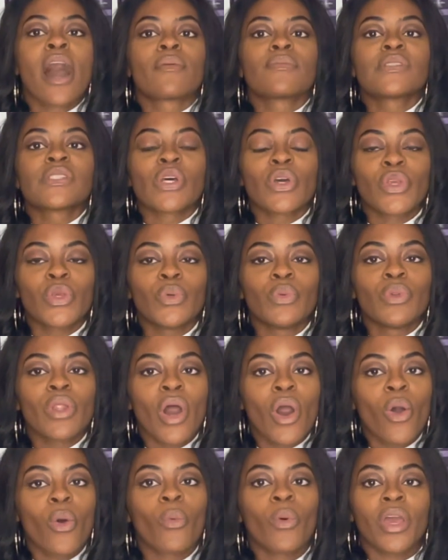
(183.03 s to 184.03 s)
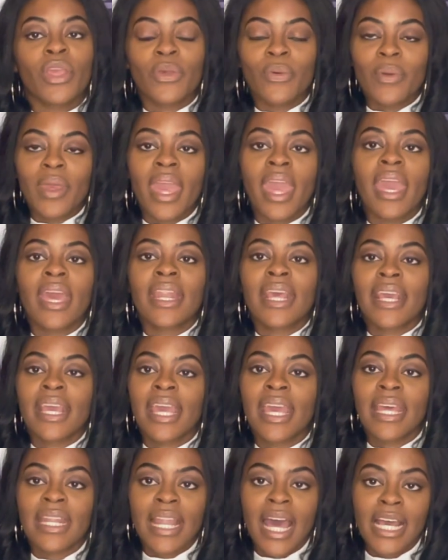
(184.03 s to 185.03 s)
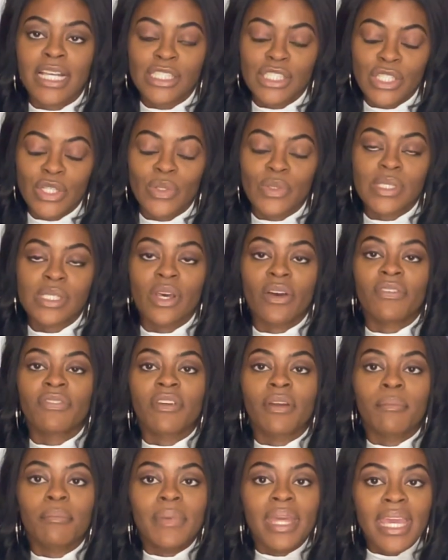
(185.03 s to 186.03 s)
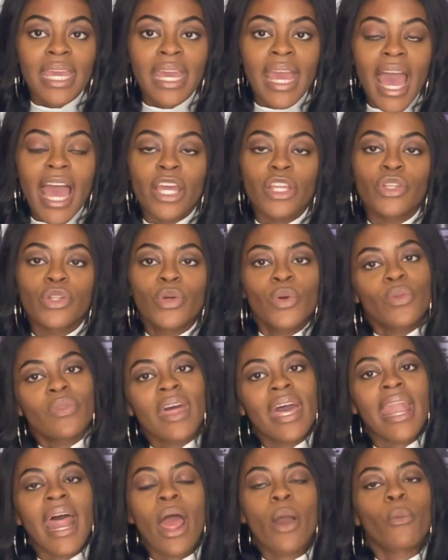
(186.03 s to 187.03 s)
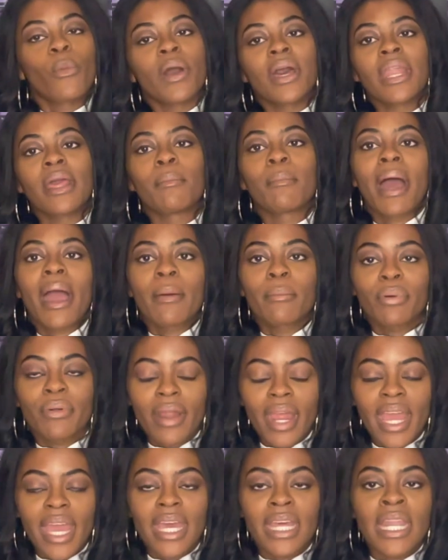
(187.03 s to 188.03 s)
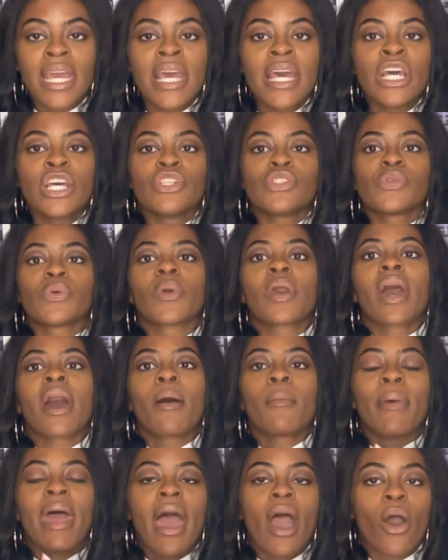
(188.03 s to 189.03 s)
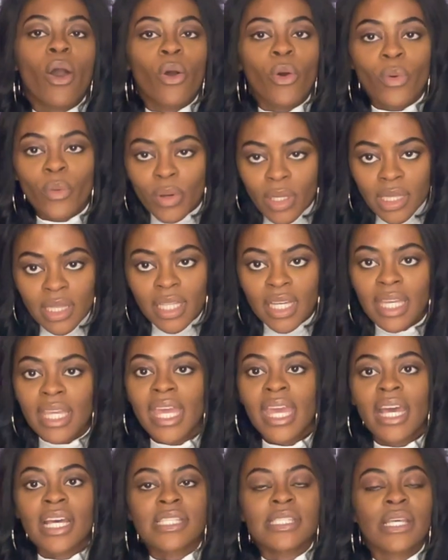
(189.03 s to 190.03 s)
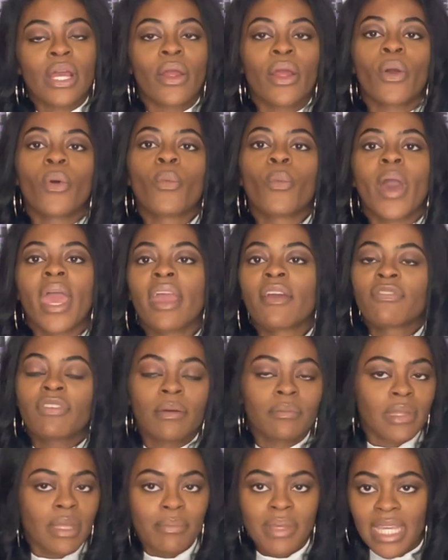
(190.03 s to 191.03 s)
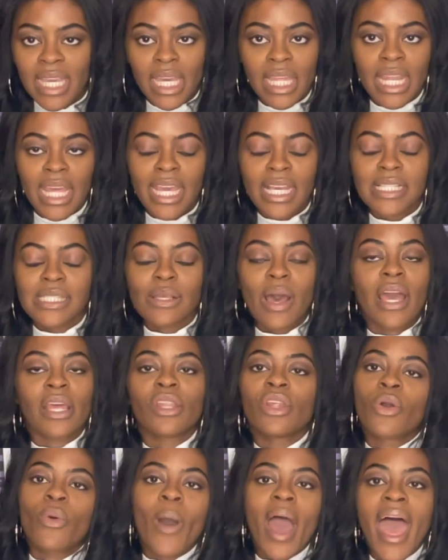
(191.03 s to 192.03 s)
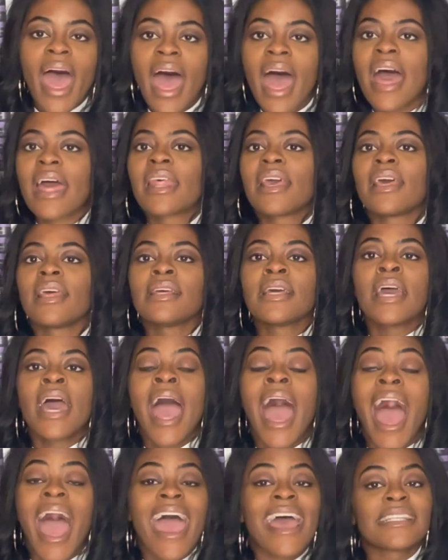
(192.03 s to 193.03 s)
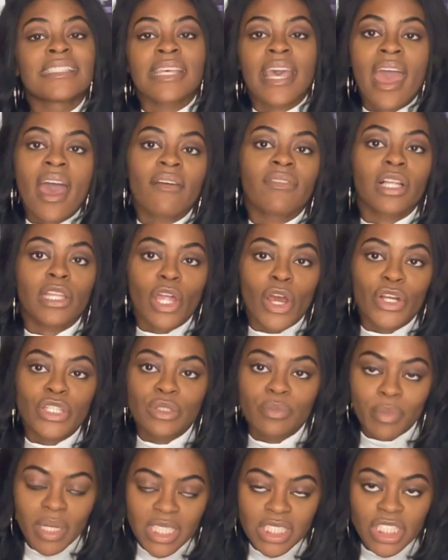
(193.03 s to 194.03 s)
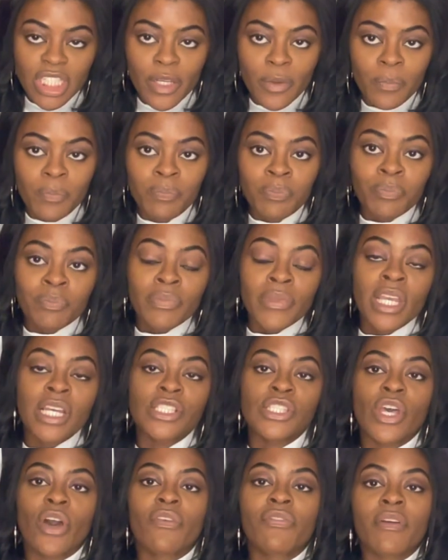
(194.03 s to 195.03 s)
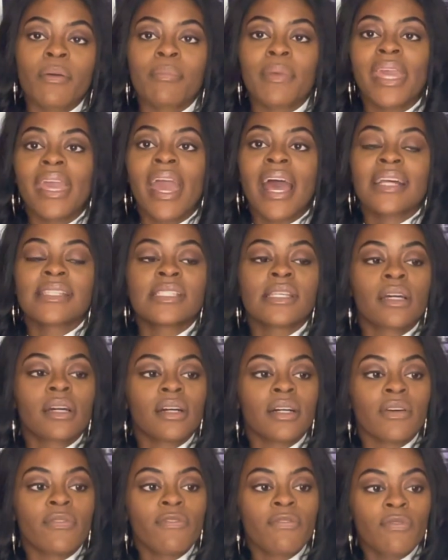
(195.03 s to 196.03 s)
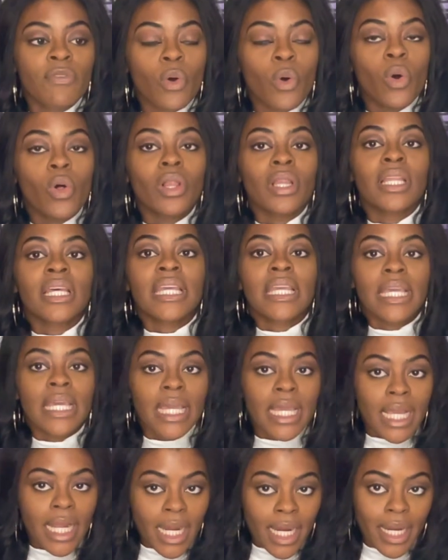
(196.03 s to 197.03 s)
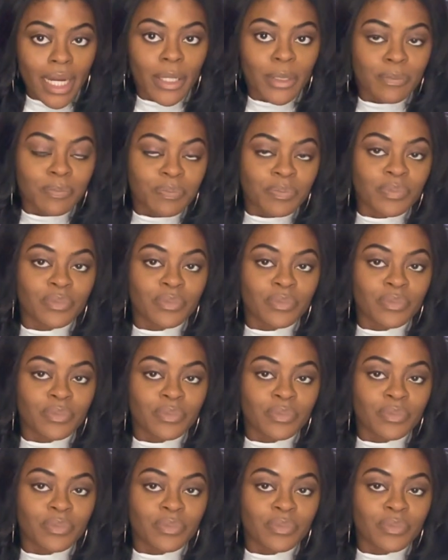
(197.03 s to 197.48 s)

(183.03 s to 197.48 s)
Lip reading: so you know what you can and cannot do. So for me, I knew that I wanted my brand to come out looking a certain way from the beginning. So I knew I had to have a large budget. So for me, I took a full year